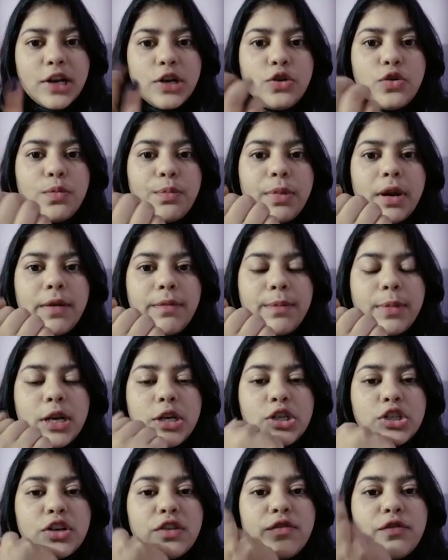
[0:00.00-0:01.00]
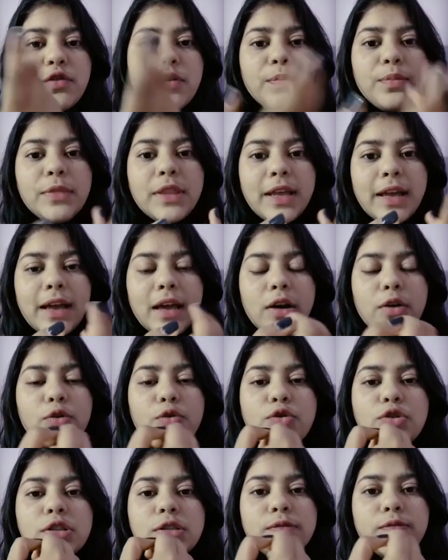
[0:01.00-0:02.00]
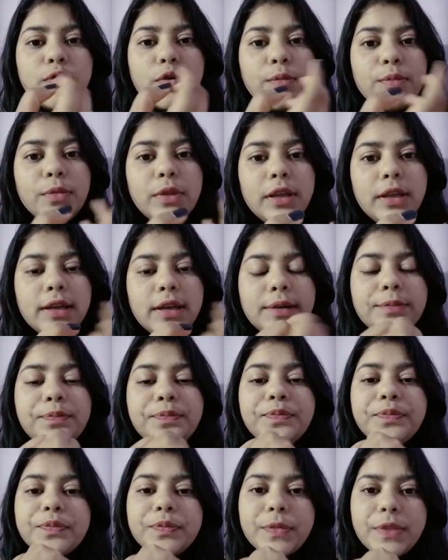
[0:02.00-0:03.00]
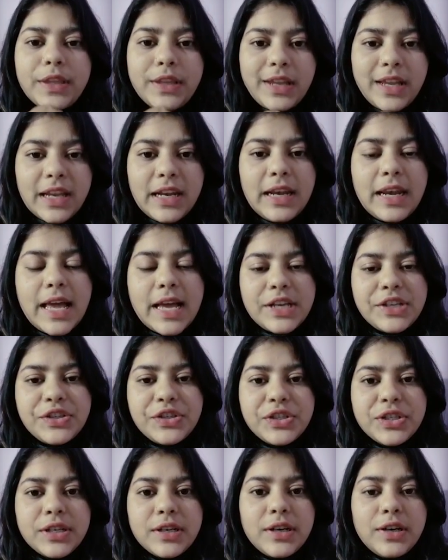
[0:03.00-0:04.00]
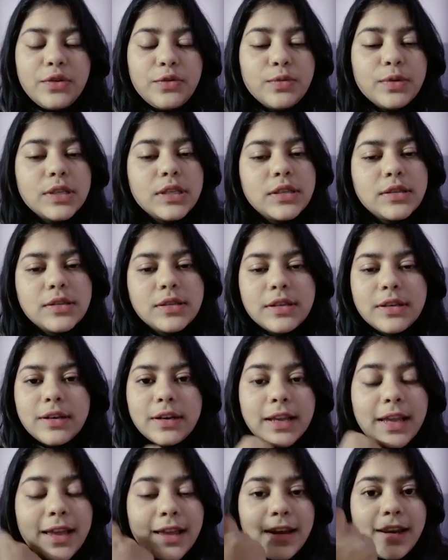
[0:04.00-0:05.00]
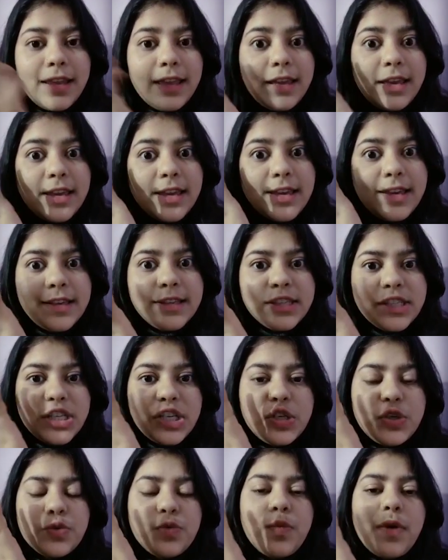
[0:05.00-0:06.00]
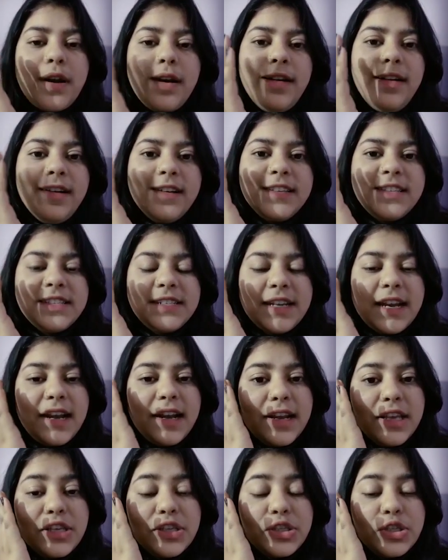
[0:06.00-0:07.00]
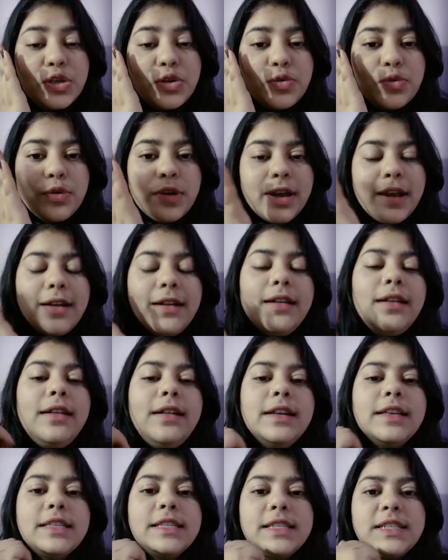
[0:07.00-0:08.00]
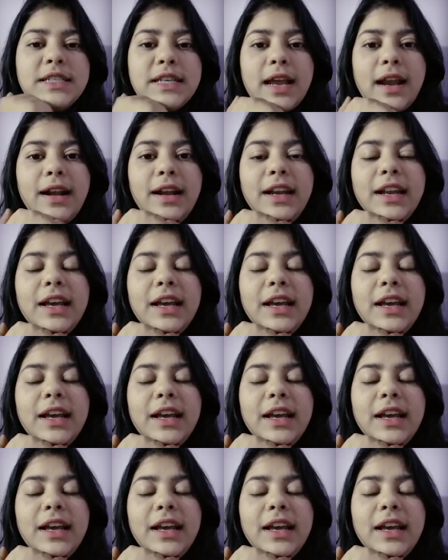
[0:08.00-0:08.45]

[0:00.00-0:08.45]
to preparation from their notes, from their lecture. It was really easy to understand, easy to get understand.